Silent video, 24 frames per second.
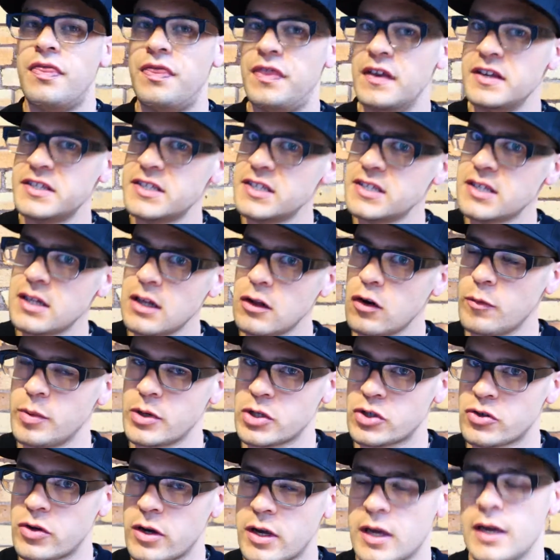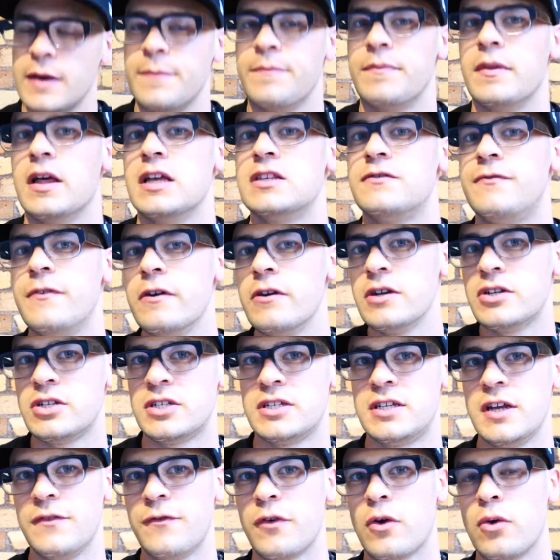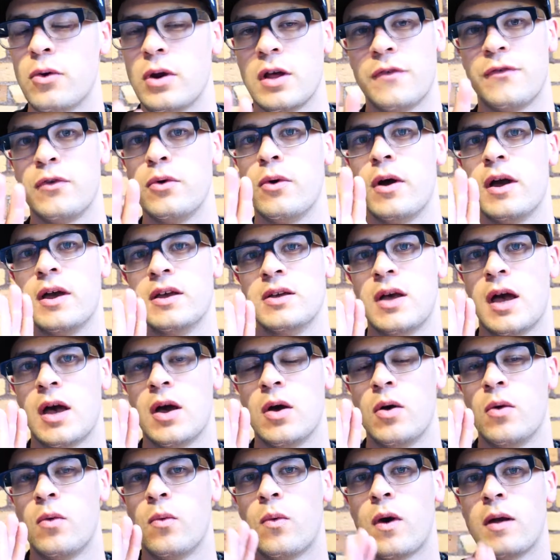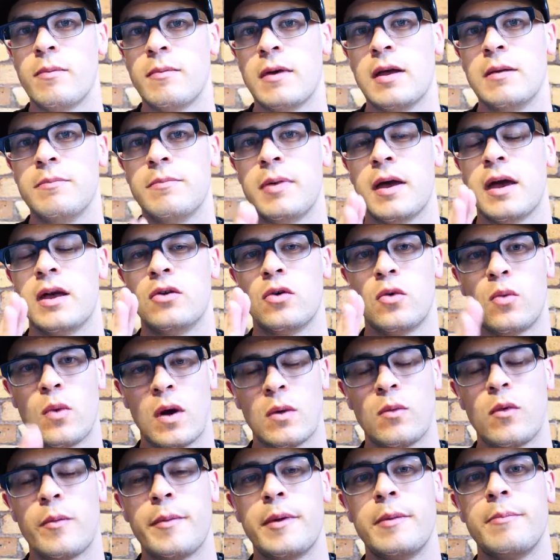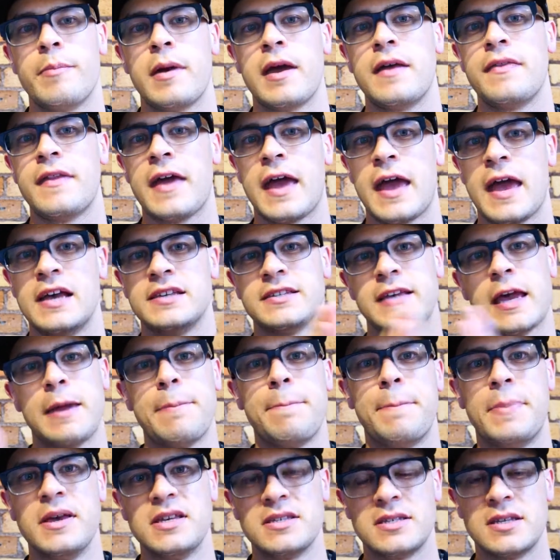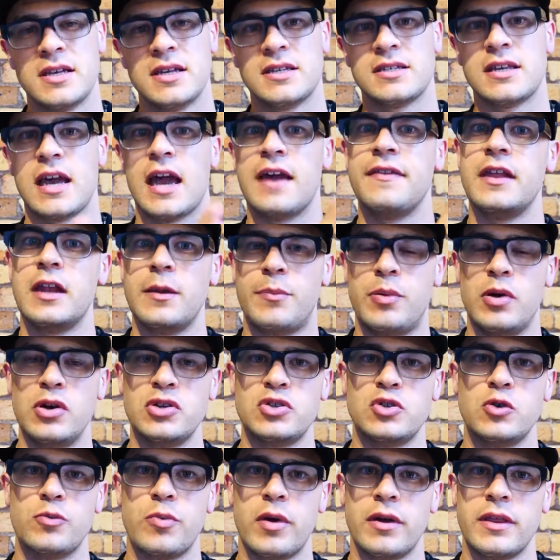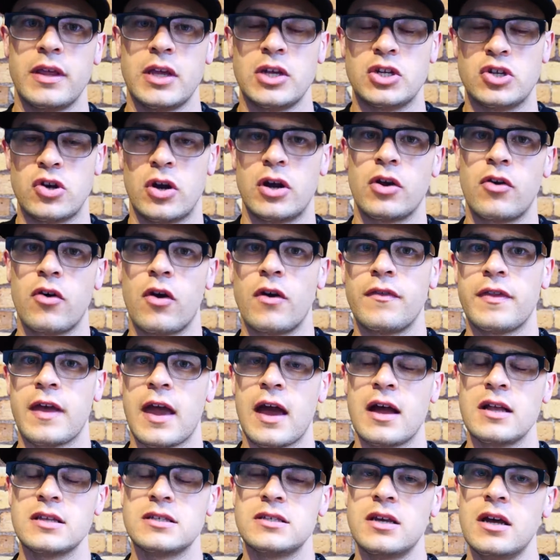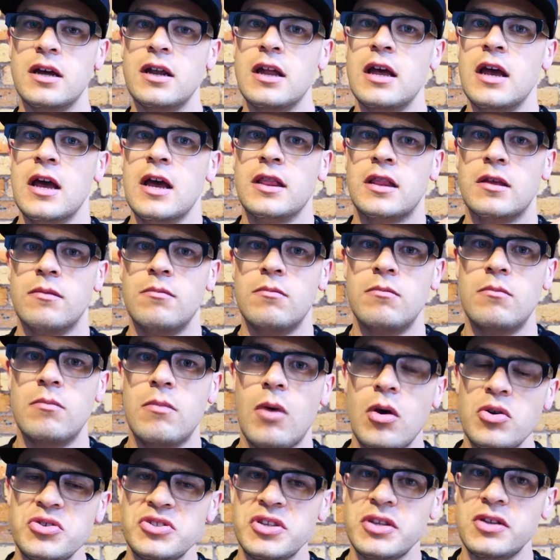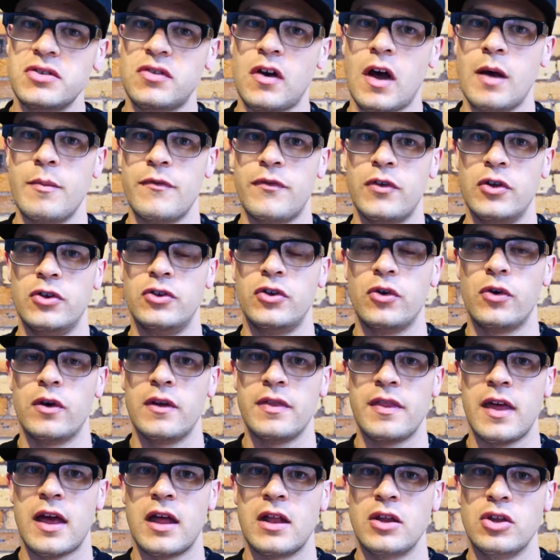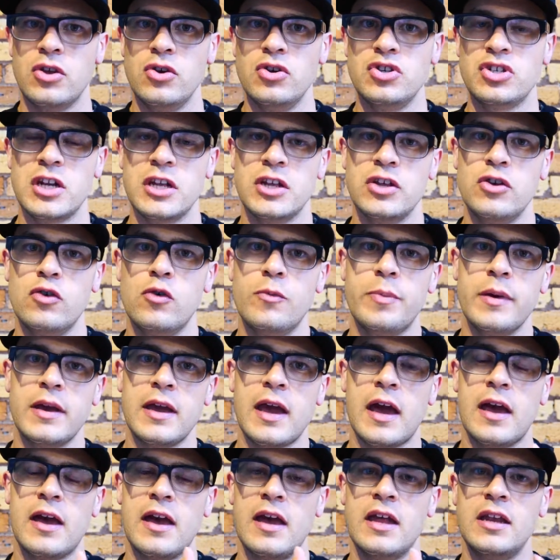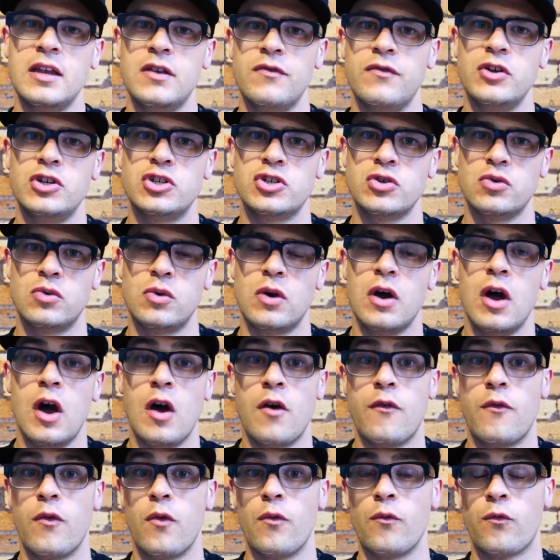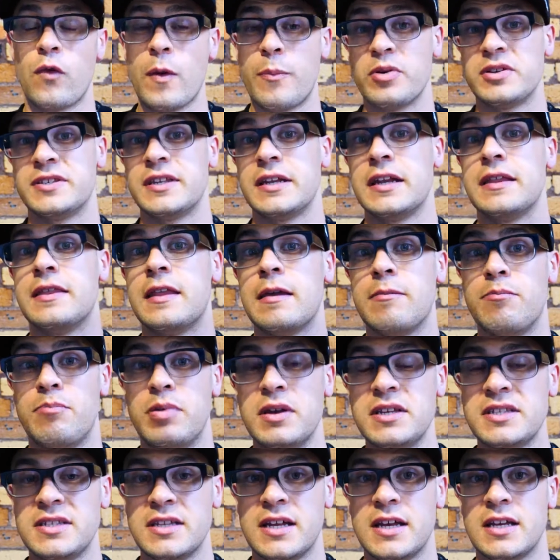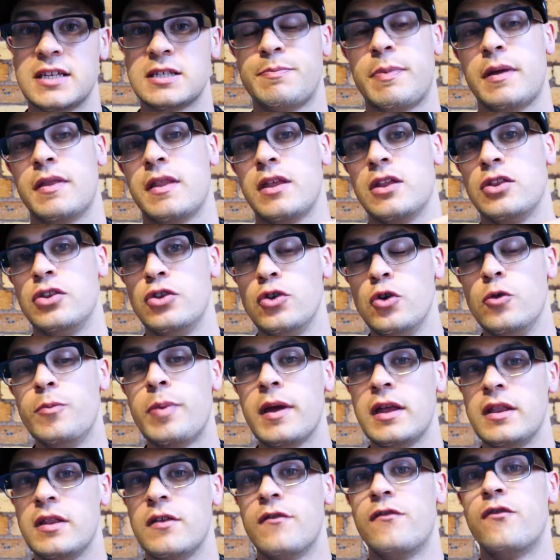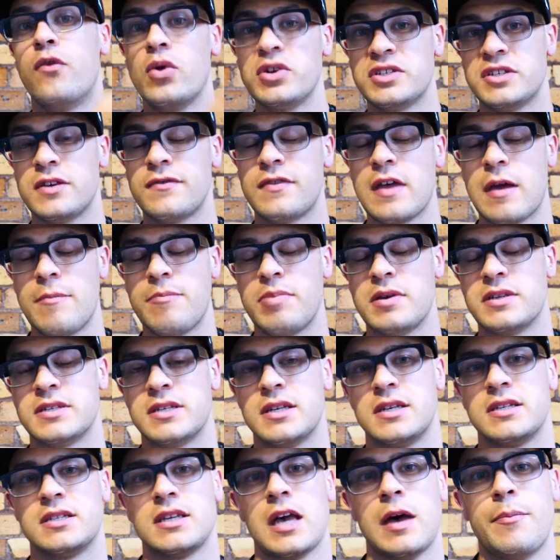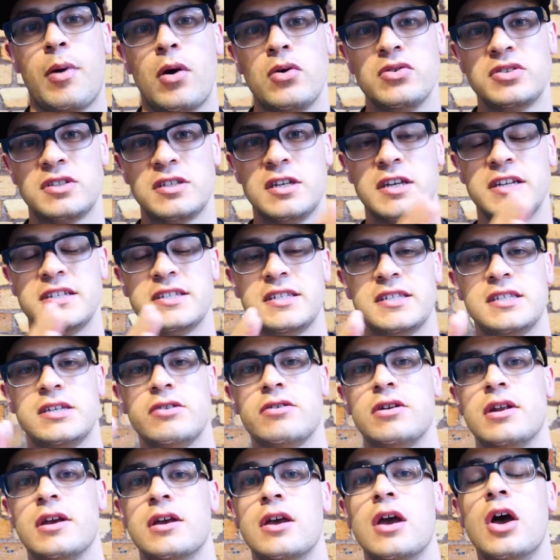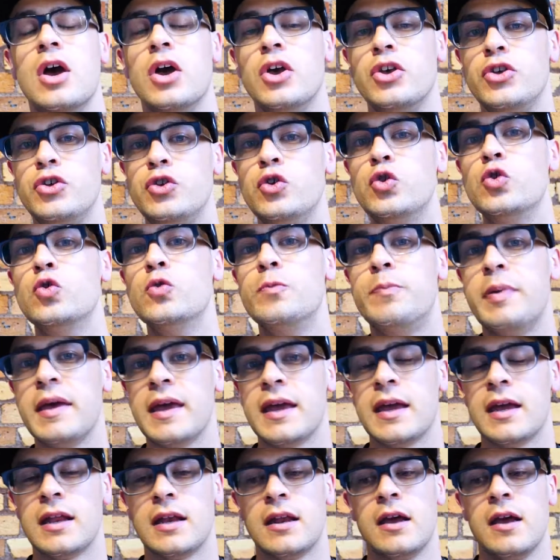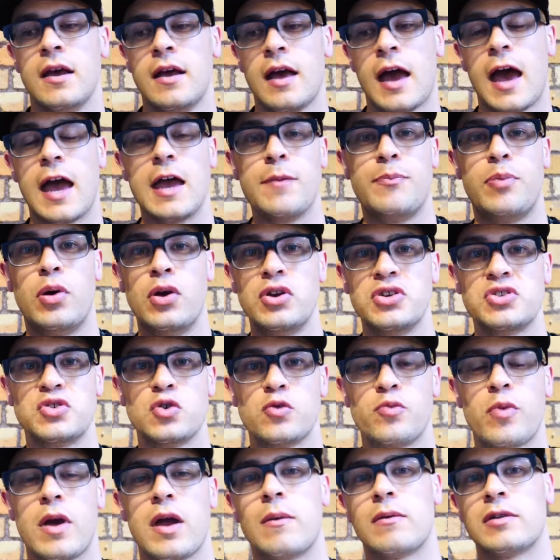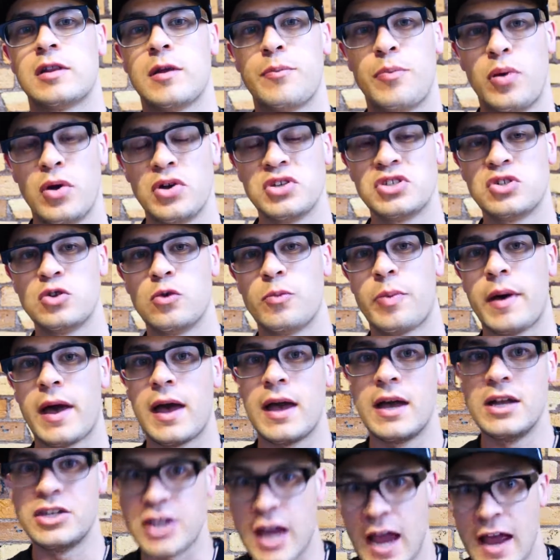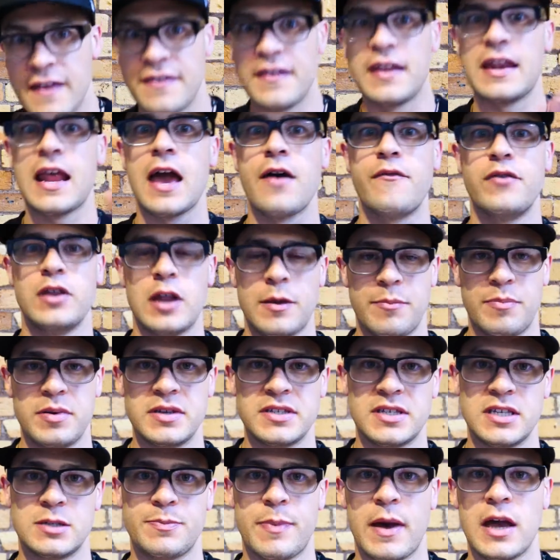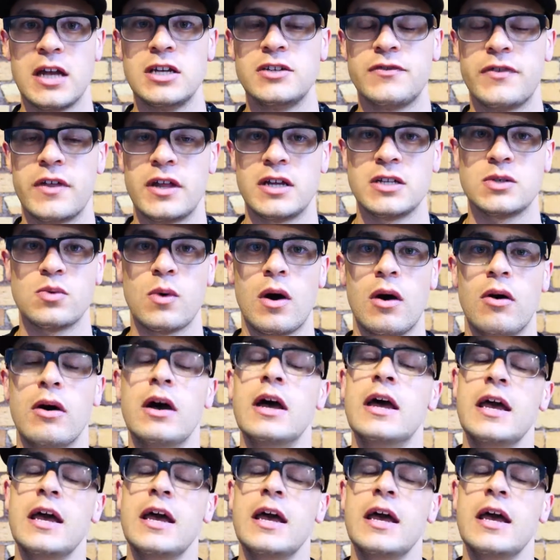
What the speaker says: This is a little bit tricky. It's very difficult if you're a one-man band or one-woman band that has a business and then a personal brand that you're trying to grow on the outside. Most of the time, if you're doing that, usually you'll be an individual representing the business, but then you being the voice of that business, opposed to necessarily you being a personal brand with the personal page and then having a business page for that as well.